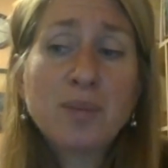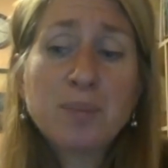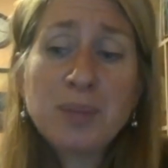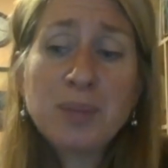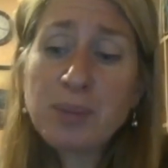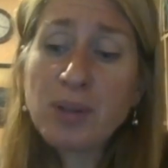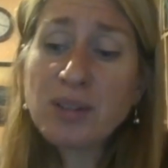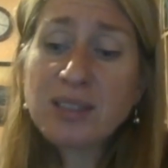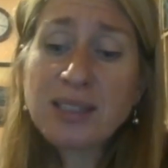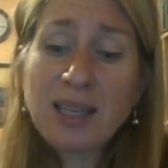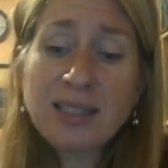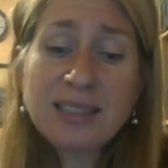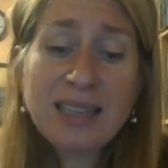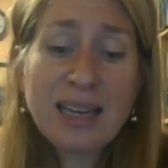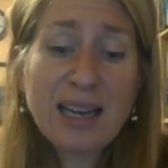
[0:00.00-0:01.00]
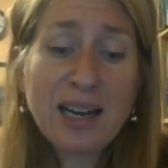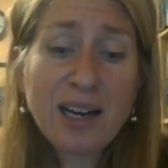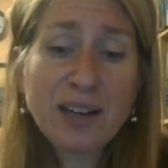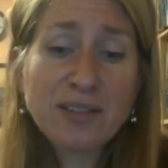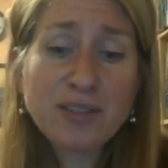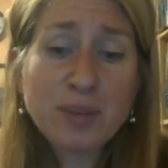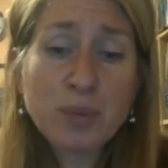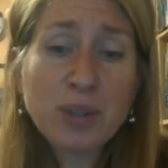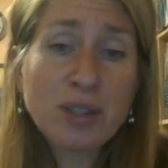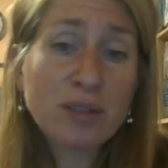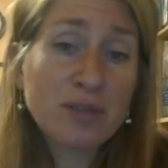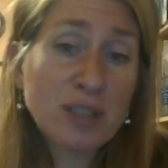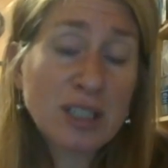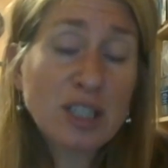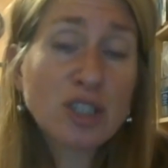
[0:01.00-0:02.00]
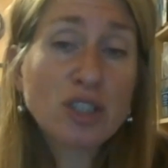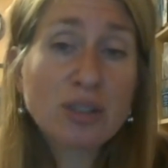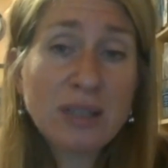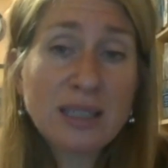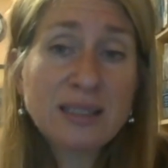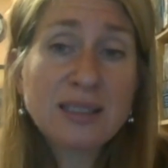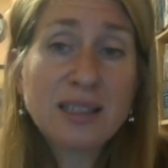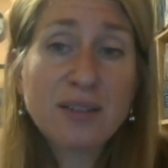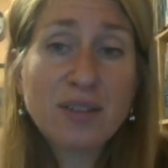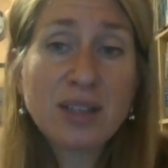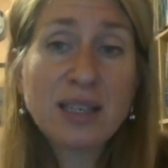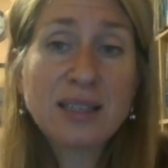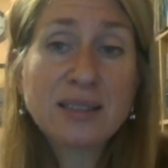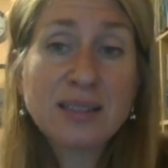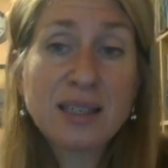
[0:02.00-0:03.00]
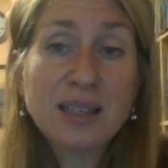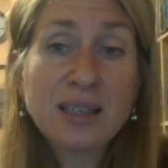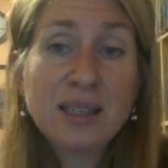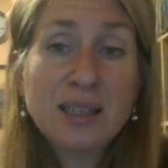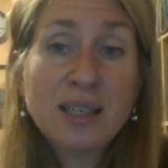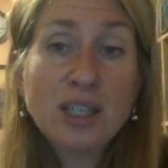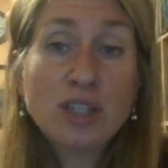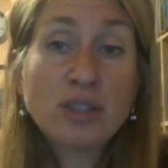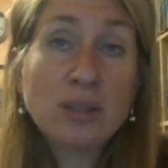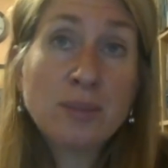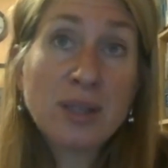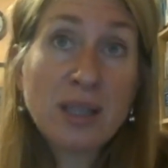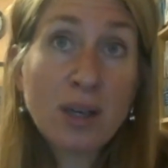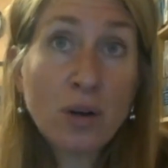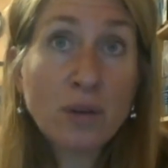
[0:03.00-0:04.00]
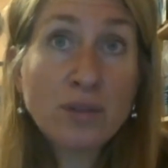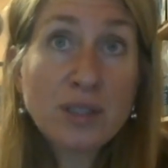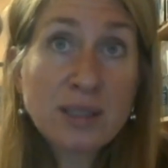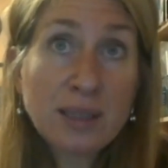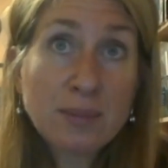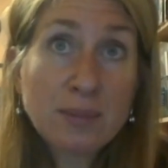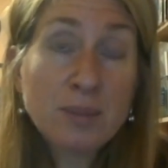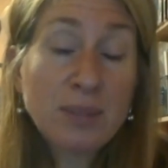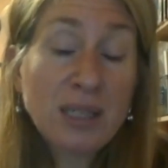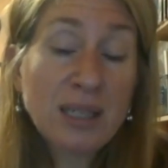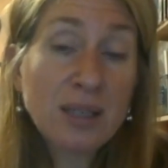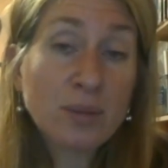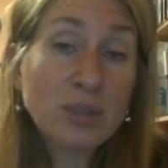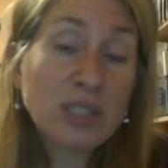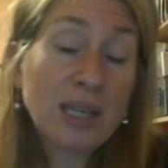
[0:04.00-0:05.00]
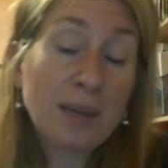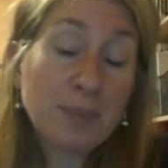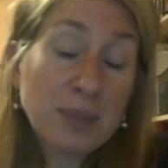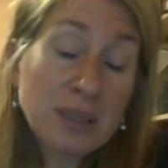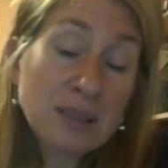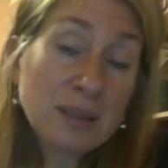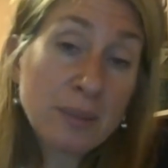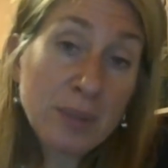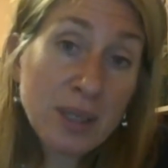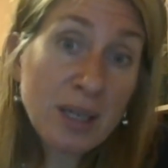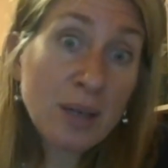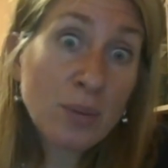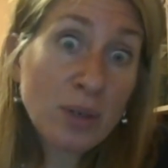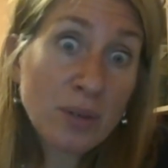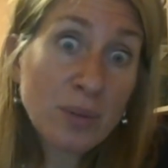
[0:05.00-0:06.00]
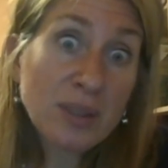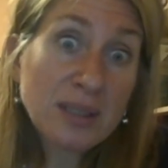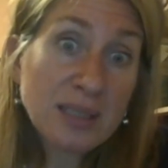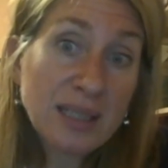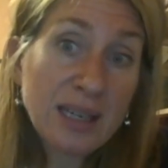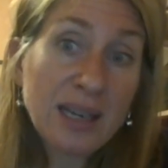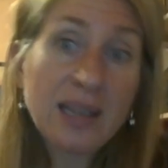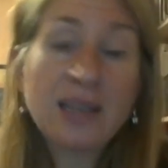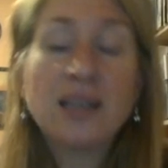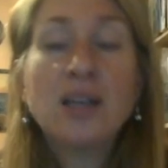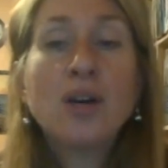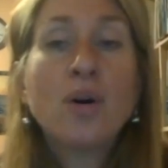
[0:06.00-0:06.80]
People tend to have, when they're feeling stressed, have things like dreaming they overslept a meeting, which happened to somebody I work with today,